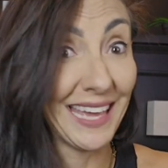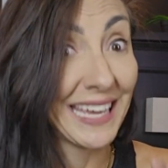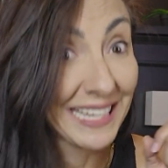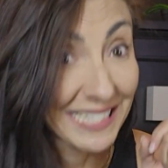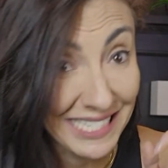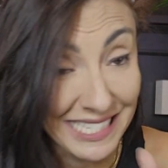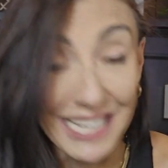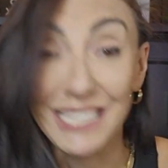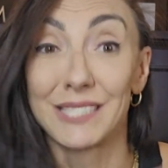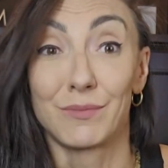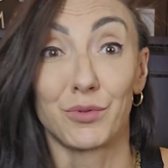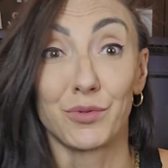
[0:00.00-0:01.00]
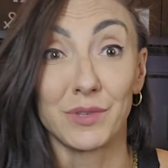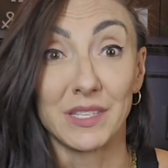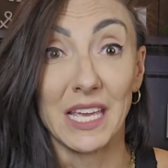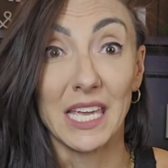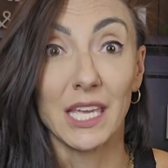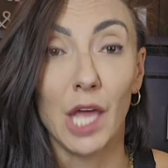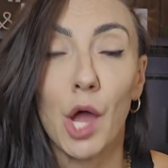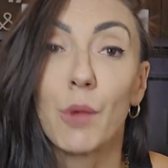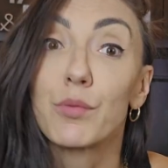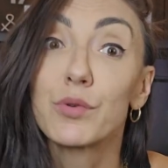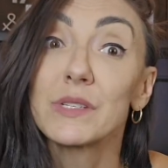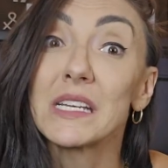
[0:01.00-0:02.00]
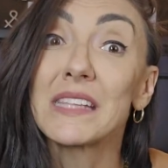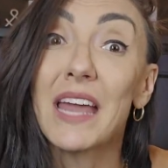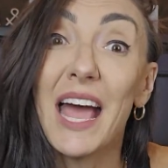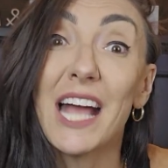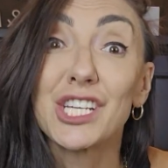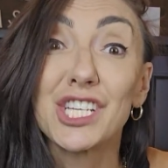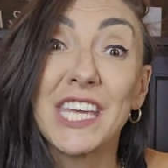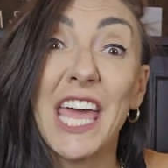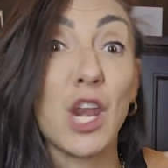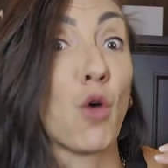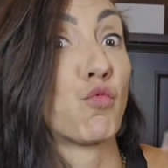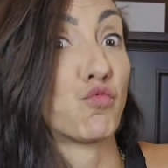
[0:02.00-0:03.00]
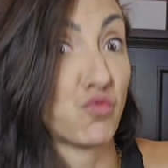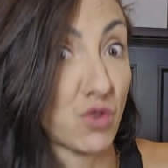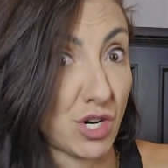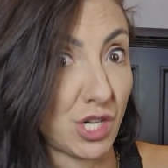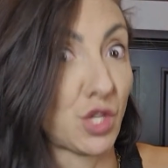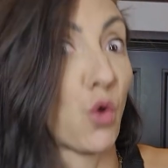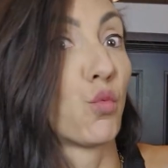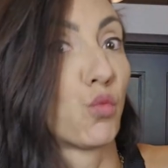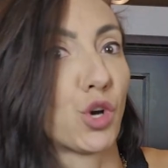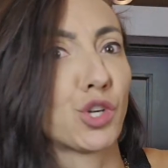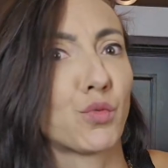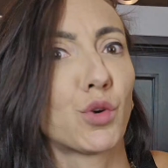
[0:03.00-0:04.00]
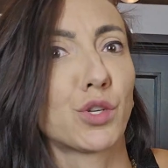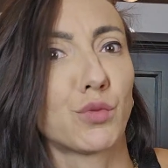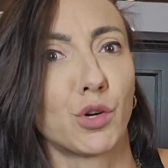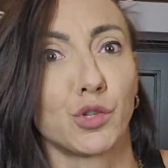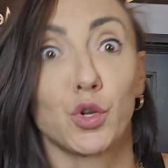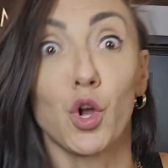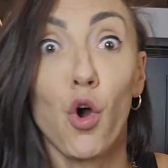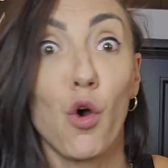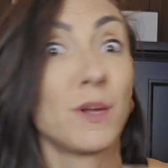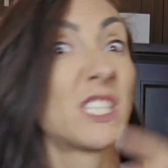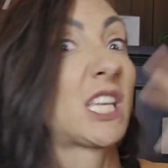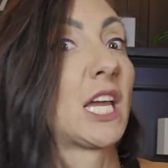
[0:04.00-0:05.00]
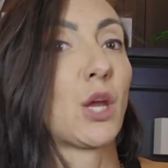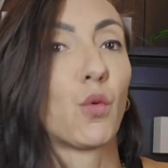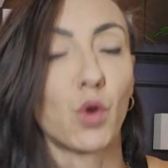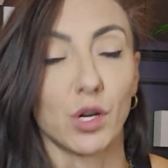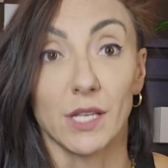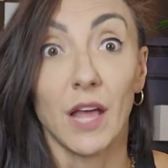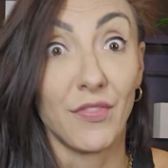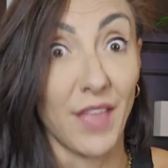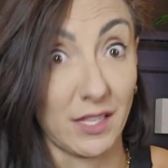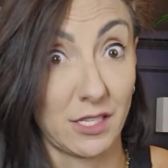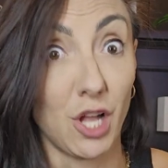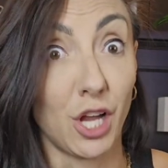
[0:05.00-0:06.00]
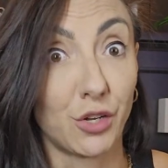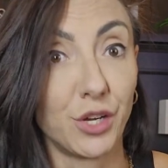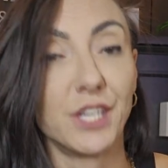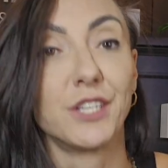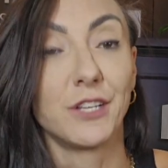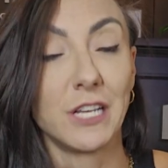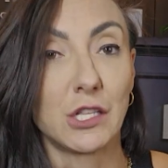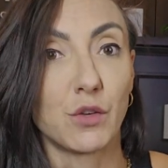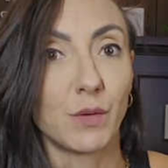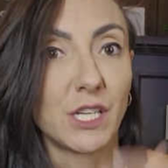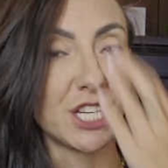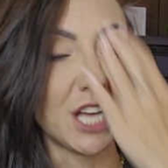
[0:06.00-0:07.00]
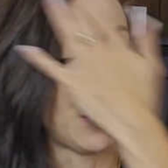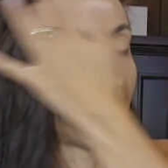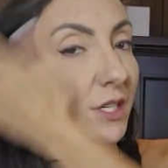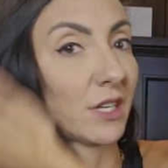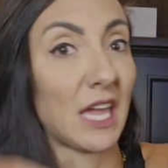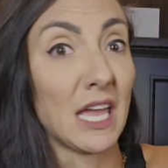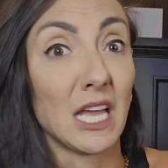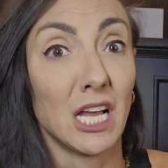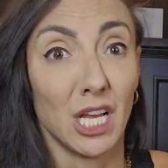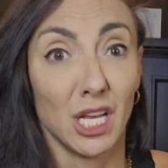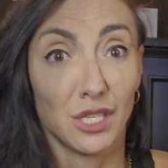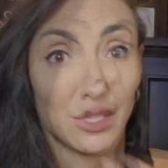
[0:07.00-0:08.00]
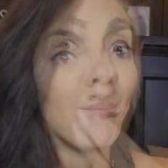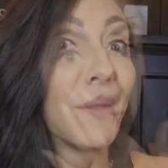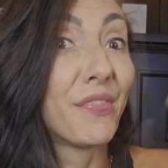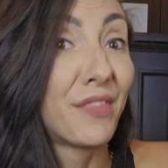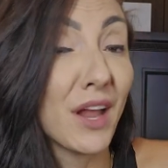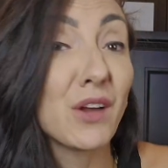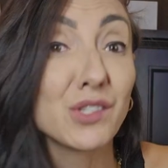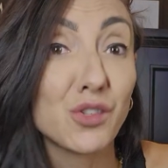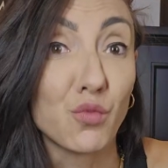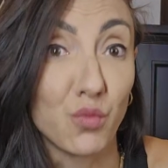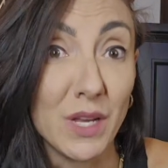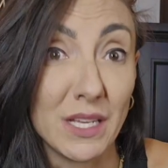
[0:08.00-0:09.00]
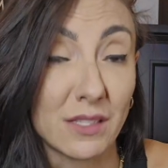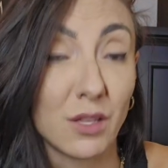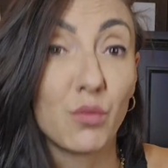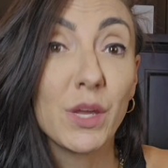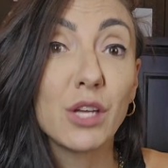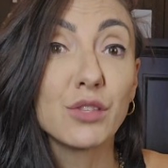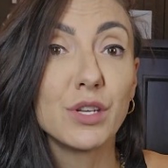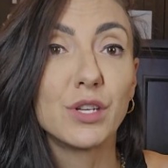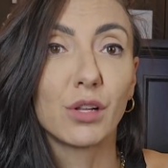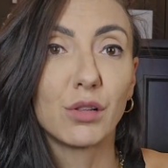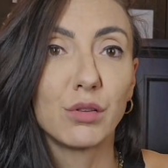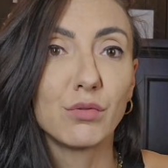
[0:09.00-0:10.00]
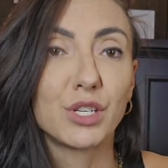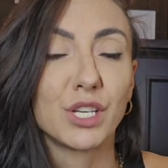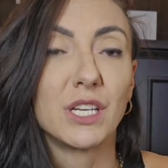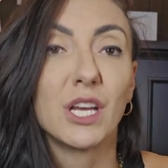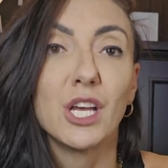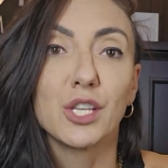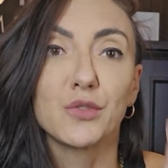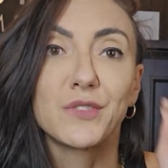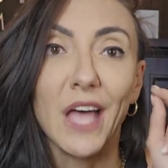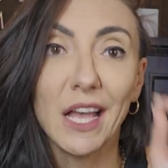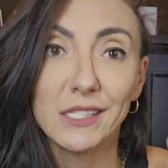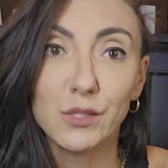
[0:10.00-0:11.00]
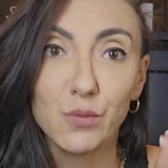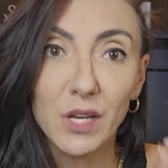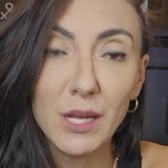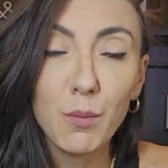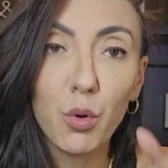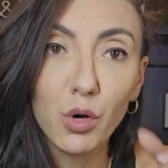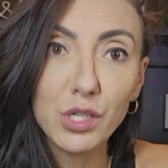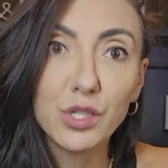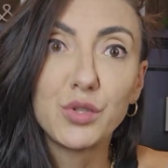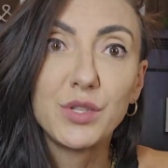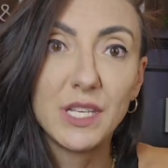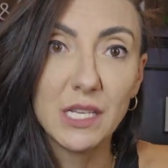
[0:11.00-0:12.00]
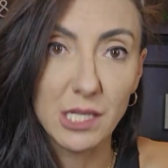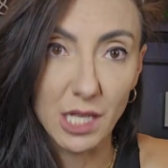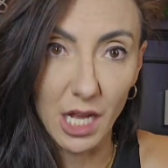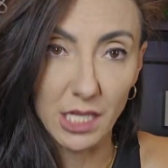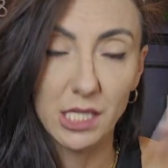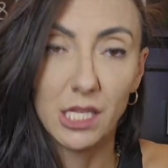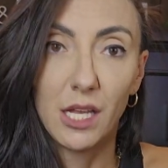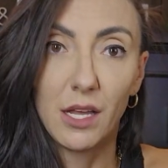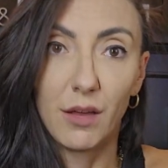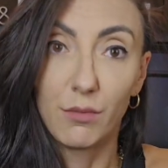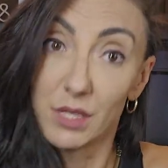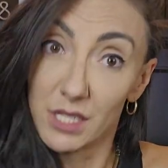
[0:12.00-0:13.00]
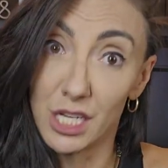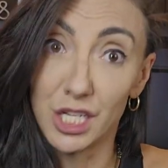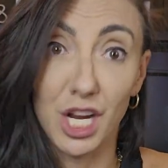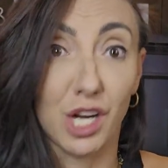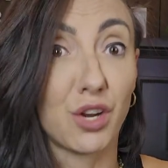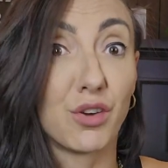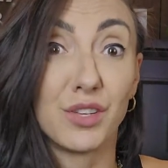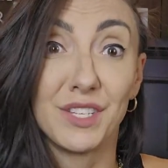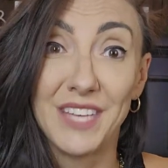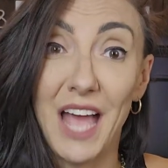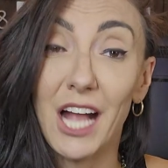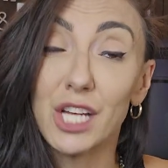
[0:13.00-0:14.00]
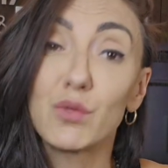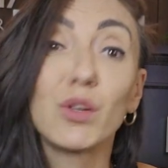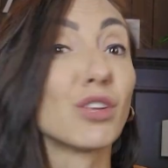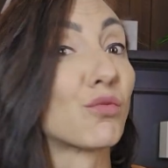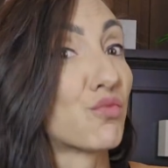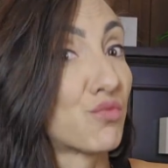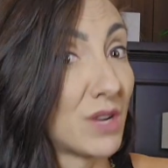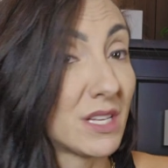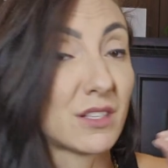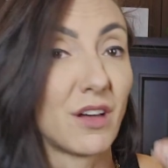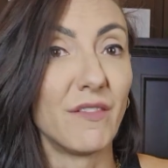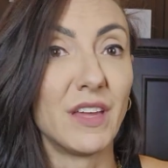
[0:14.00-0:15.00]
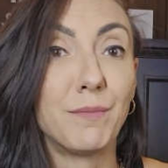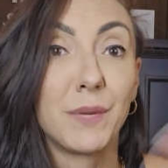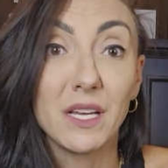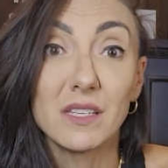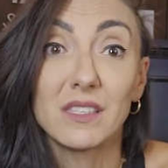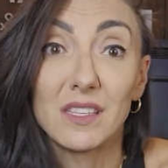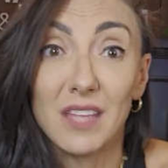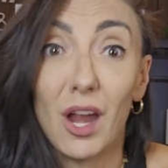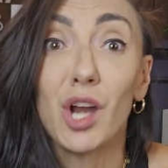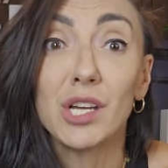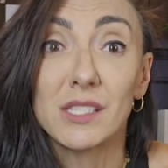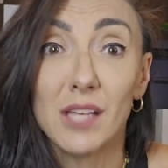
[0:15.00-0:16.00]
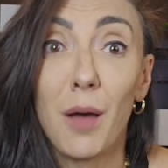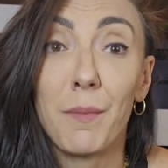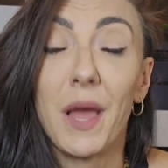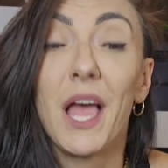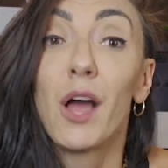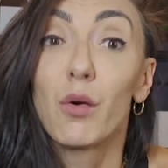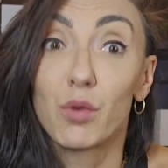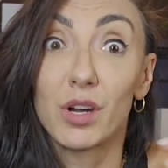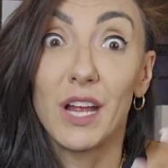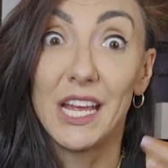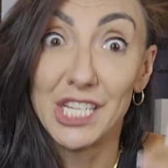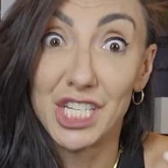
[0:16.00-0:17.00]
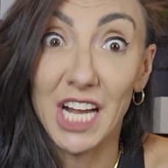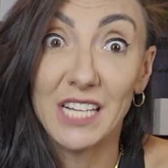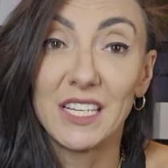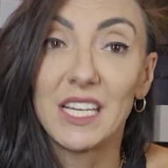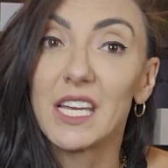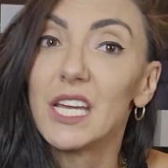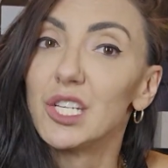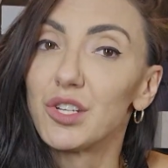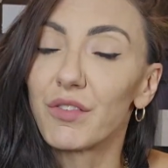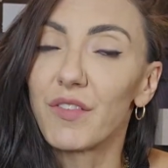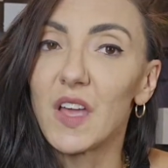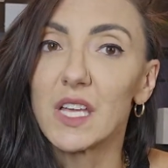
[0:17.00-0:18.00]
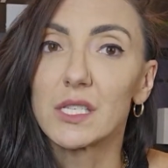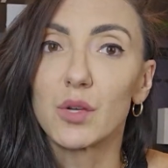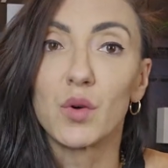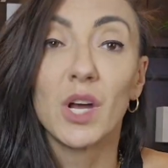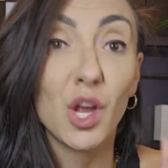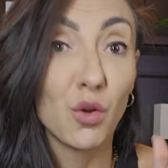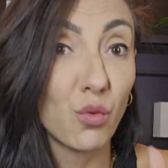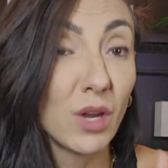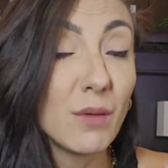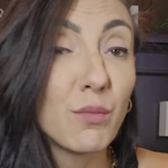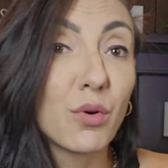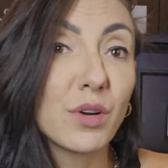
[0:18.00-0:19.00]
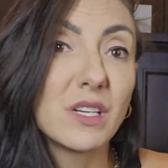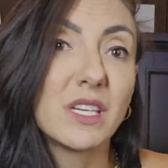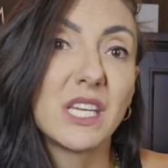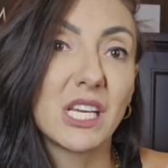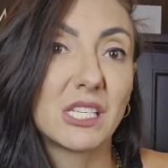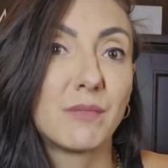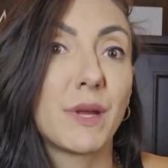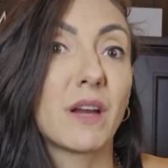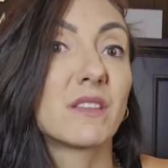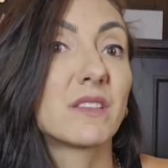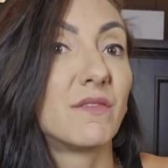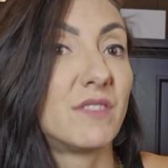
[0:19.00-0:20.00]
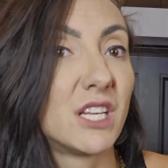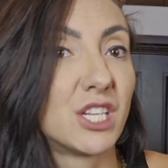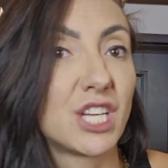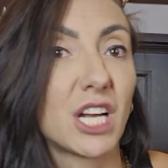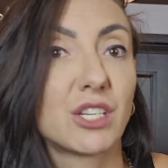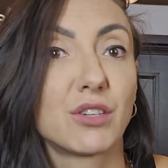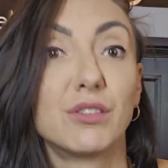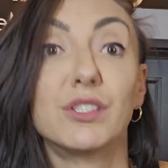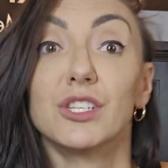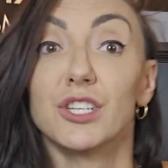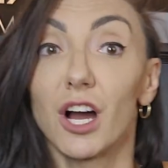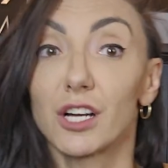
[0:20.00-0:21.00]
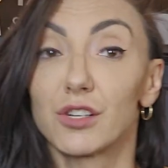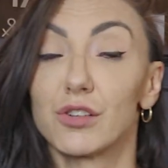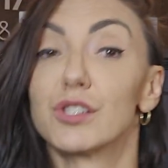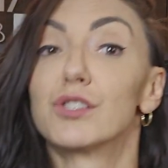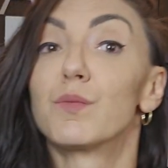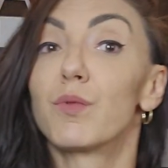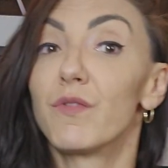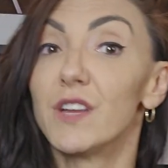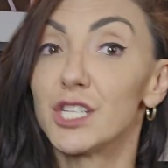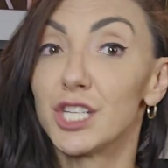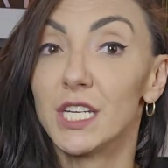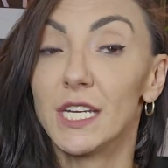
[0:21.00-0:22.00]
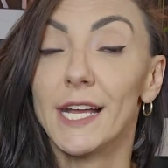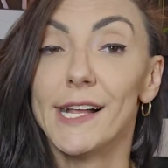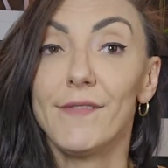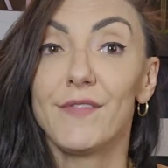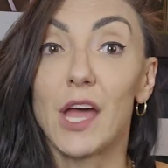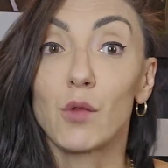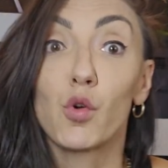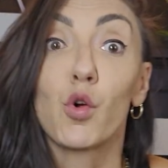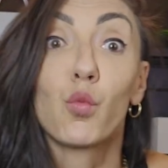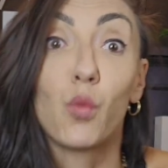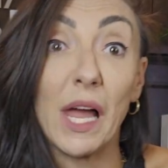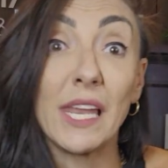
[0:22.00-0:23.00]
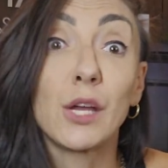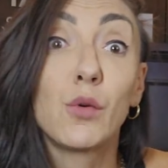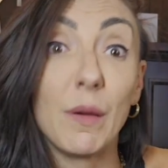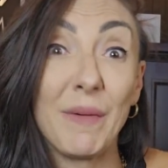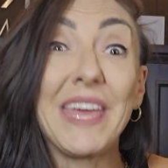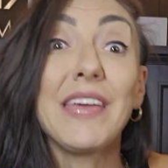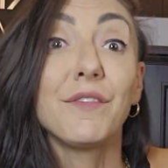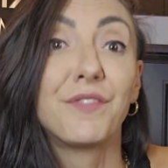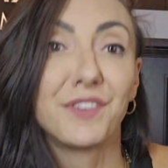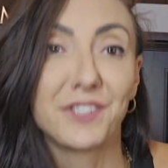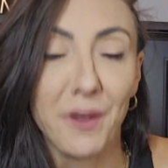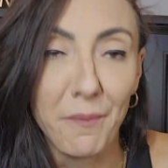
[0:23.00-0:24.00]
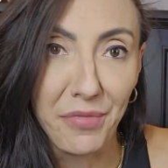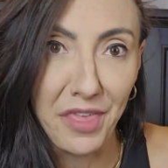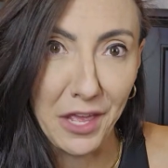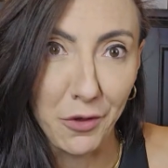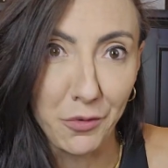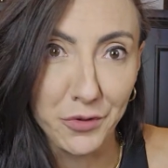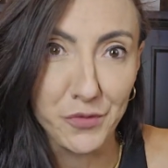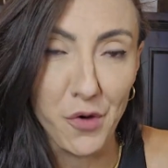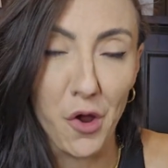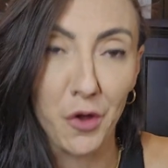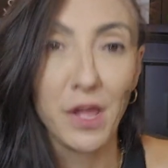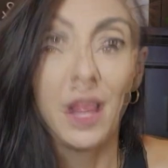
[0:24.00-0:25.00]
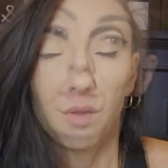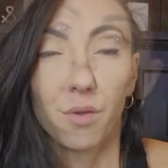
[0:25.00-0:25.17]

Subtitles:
excess bruising that actually get worse. You go home and it's getting worse. That's not good. You need to reach out, okay? So, but there is a risk. We could do an occlusion. So that's really important to discuss with the injector, the actual risk of it, because there are some we're injecting in your face. So really important, the experience of the injector, doctor, the supervision, that we're well equipped if something goes wrong.